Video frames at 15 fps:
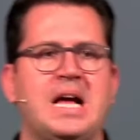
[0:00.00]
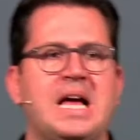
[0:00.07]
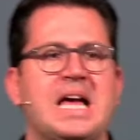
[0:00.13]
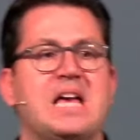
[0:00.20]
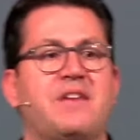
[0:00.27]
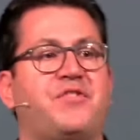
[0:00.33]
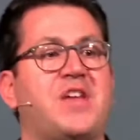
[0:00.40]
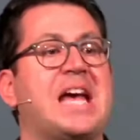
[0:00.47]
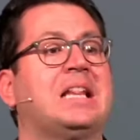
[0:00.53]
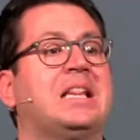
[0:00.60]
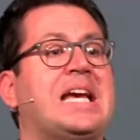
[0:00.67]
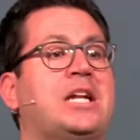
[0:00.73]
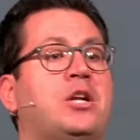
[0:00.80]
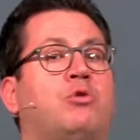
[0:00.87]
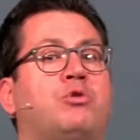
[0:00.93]
If they
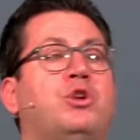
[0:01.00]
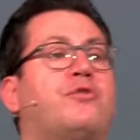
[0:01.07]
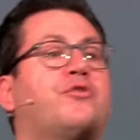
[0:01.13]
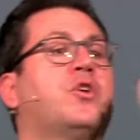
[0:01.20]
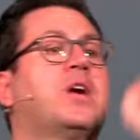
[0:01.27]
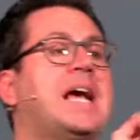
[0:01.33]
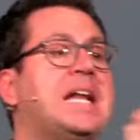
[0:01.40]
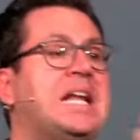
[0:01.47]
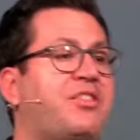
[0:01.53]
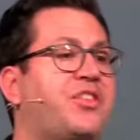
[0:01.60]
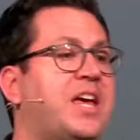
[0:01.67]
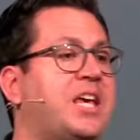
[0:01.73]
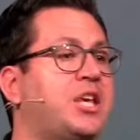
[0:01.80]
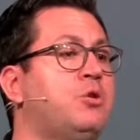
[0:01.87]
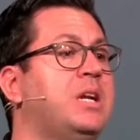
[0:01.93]
lean on you for
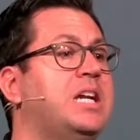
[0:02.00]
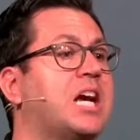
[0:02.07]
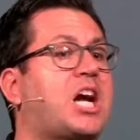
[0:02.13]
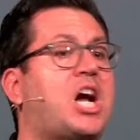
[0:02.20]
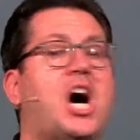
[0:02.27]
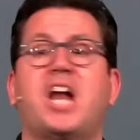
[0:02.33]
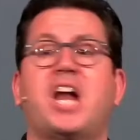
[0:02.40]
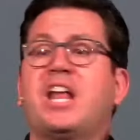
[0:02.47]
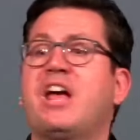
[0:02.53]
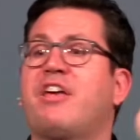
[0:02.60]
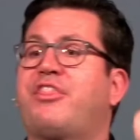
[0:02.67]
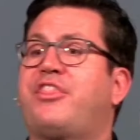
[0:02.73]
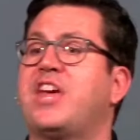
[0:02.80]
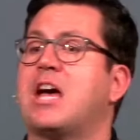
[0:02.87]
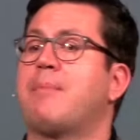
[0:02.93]
anything, you need to cut
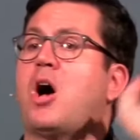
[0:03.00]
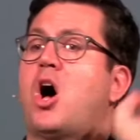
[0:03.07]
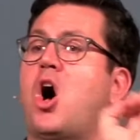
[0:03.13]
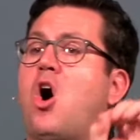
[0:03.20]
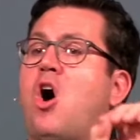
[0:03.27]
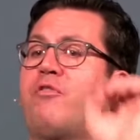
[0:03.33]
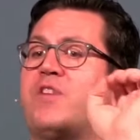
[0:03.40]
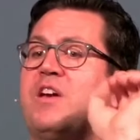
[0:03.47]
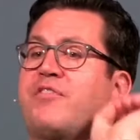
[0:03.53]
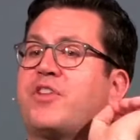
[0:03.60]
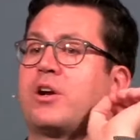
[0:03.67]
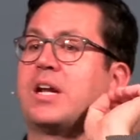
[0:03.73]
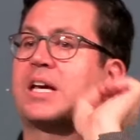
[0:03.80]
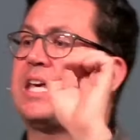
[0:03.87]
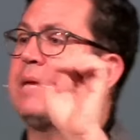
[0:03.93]
them off if they're
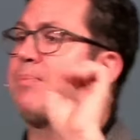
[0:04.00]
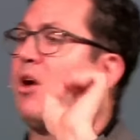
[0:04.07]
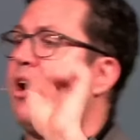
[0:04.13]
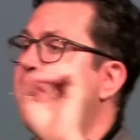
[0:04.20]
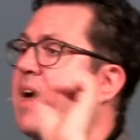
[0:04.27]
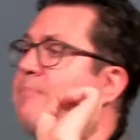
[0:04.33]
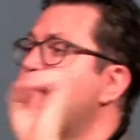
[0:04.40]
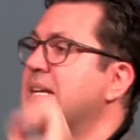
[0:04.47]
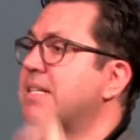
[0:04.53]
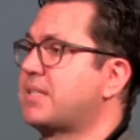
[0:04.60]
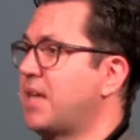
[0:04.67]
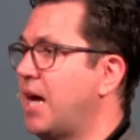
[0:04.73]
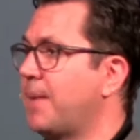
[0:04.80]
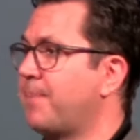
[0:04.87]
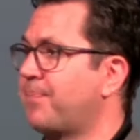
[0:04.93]
going to keep all that mess
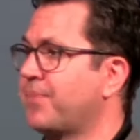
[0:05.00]
up.